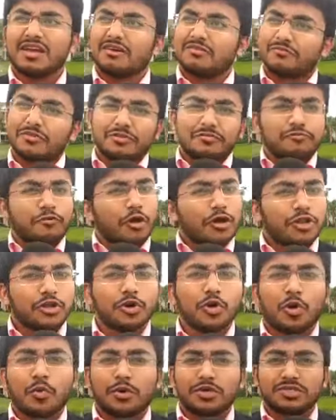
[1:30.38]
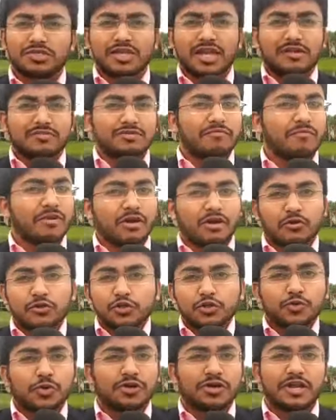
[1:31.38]
With 40 overs, they have somewhere around
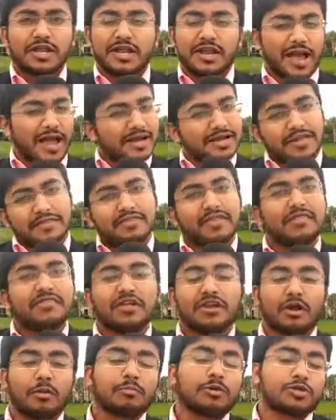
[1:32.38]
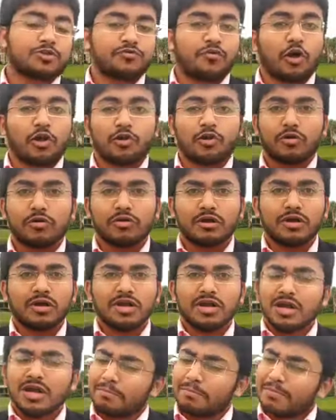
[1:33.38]
209, and then the numbers follow.
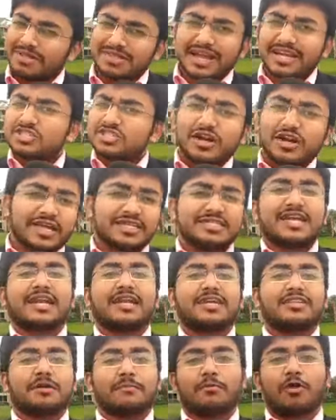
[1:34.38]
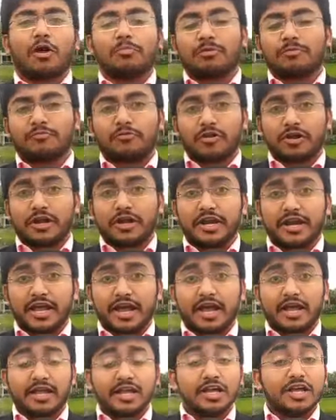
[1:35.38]
But that's not exactly the problem for India.
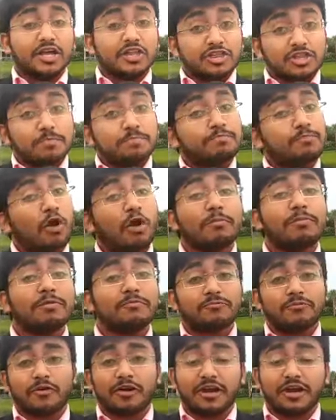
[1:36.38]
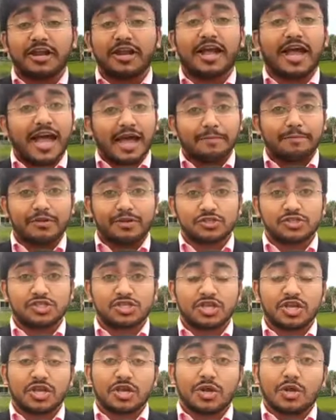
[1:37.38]
The problem for India
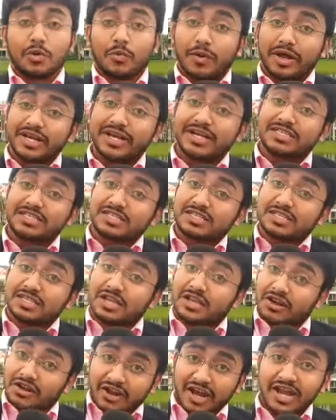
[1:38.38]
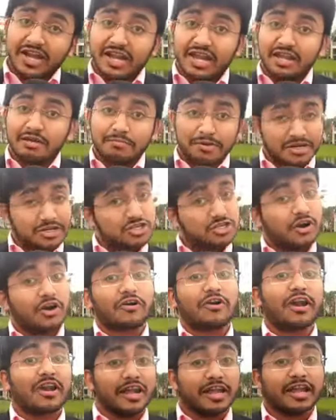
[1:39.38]
happens when it's raining, but it's not
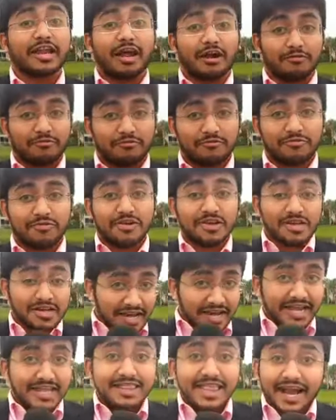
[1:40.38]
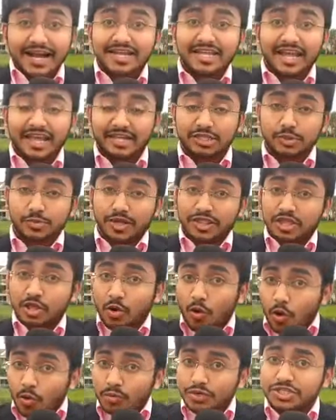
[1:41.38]
raining enough. In that case, when the
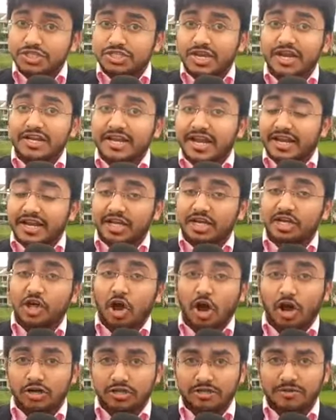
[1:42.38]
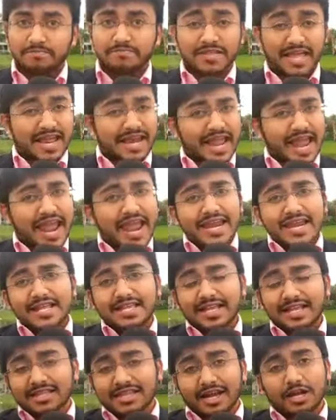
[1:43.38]
overs start getting docked, and
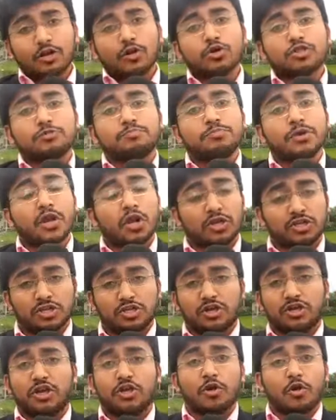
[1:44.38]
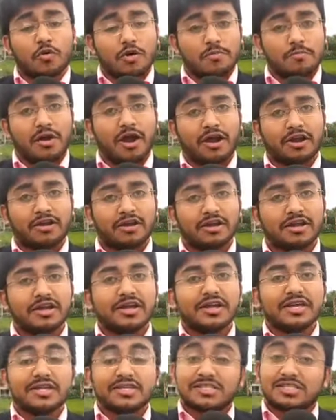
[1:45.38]
anything that goes below the 30-over mark,
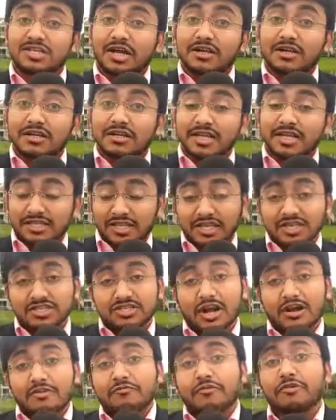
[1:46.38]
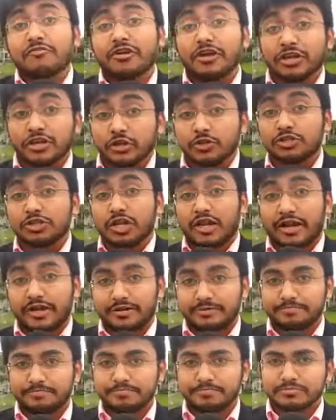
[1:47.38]
suddenly things start favoring New Zealand.
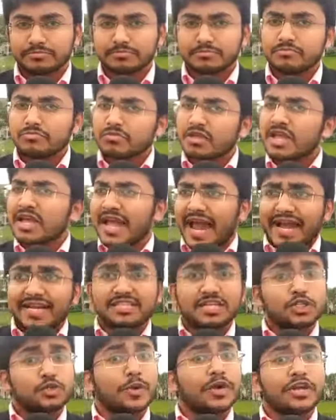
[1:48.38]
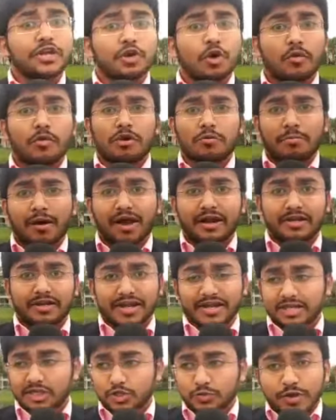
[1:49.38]
At the 20-over mark,
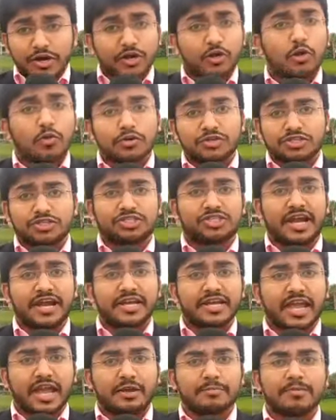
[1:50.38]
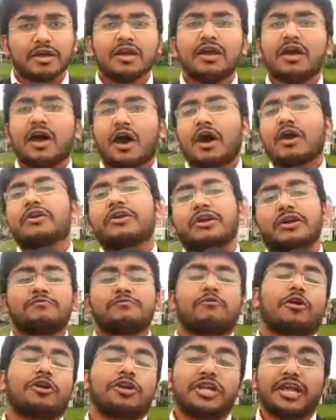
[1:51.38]
like a 20-overs-a-side game,
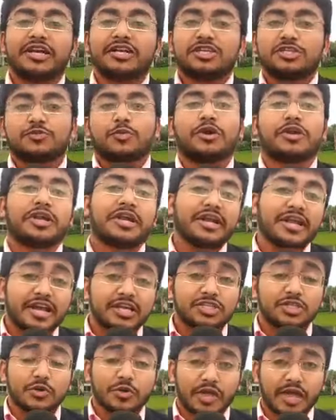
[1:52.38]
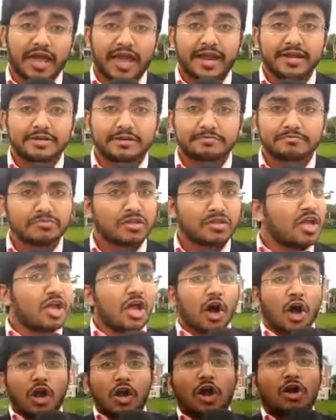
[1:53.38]
148 is what India is looking at.
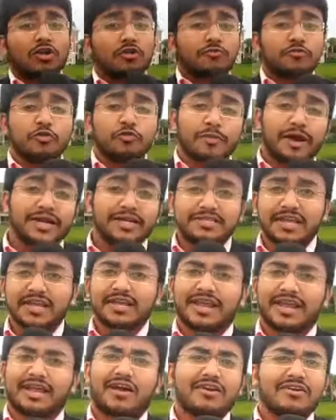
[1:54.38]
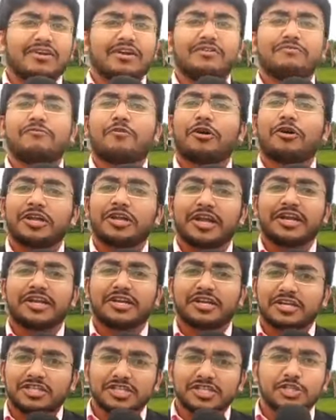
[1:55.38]
A lot of you might think, like, 148
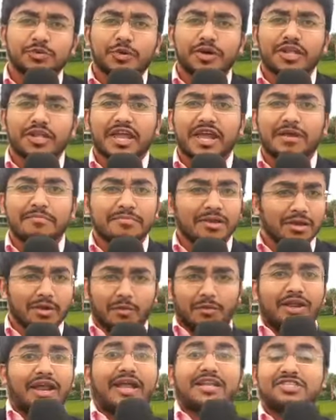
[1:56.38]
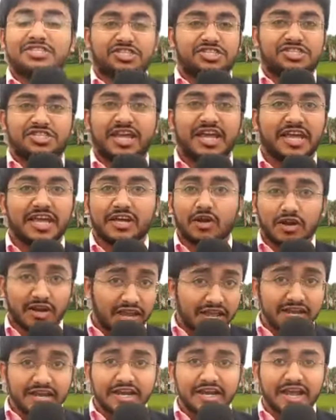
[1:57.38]
in a T20 game? Well, I'll just take it on
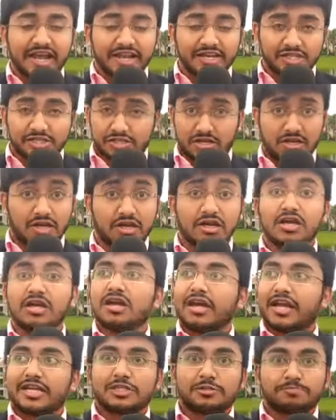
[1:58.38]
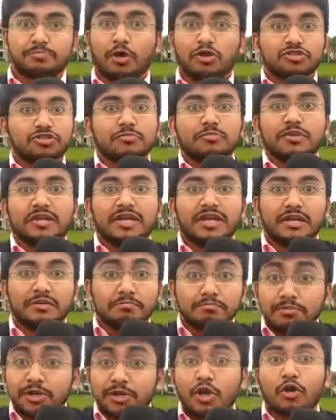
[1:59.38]
any day. It's possibly
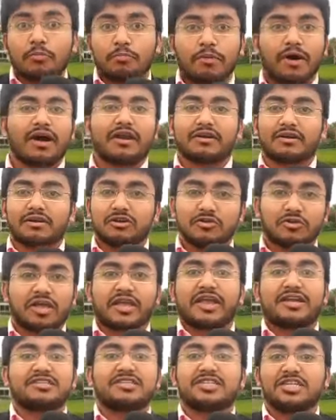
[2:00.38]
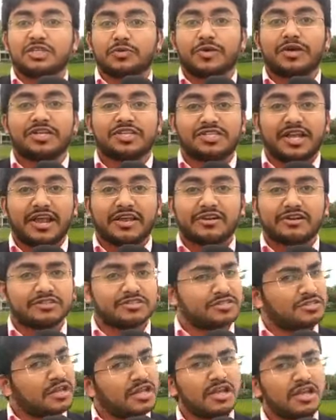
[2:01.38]
below par looking at the T20
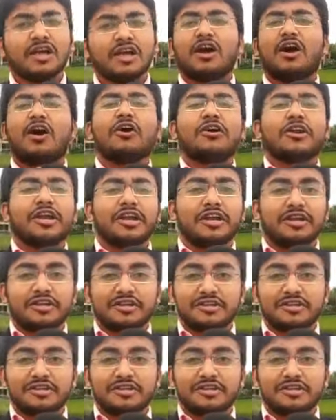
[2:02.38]
standards. Agreed.